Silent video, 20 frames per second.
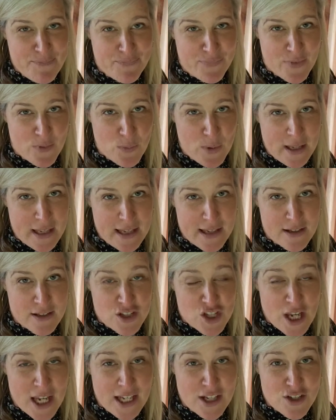
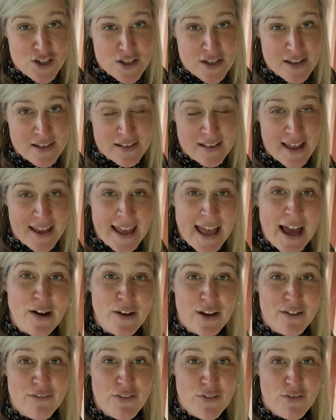we changed the
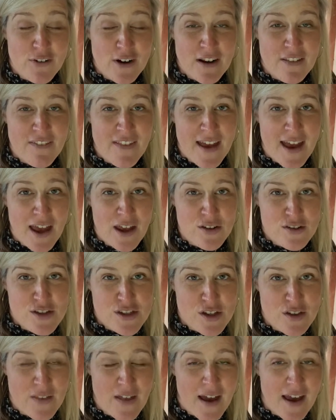layout of the front of the
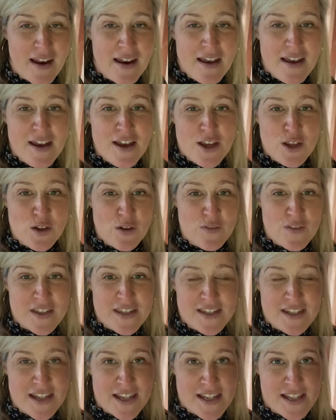house so that you have
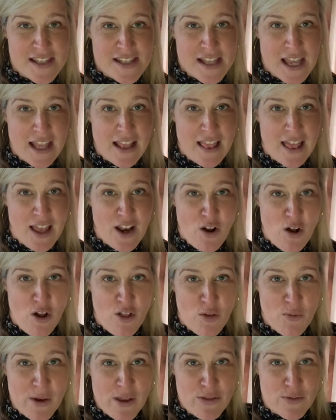this nice sight line
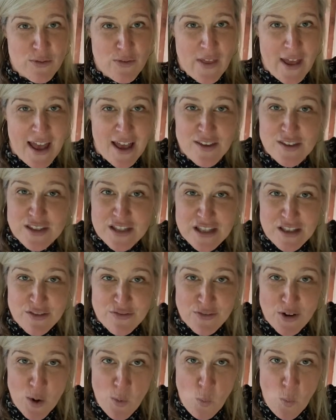all the way through the house to the
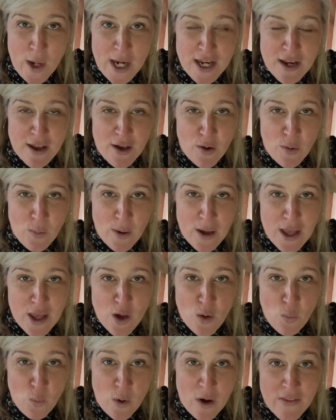front window
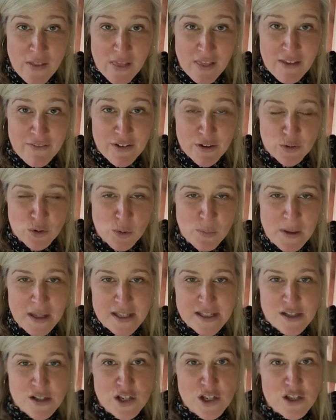where the living room
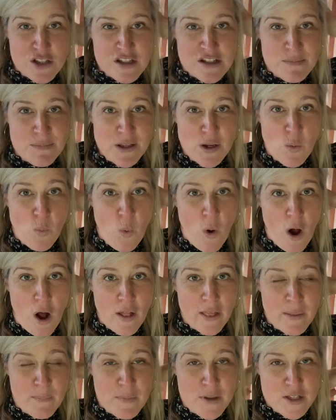is. There used to be a
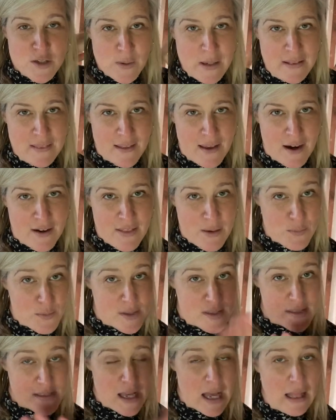wall in between there that
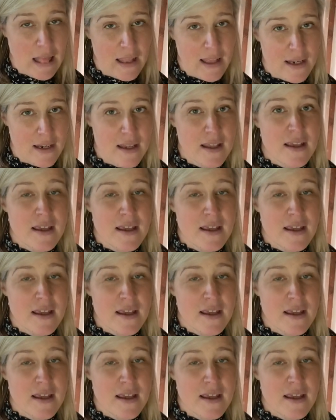was solid.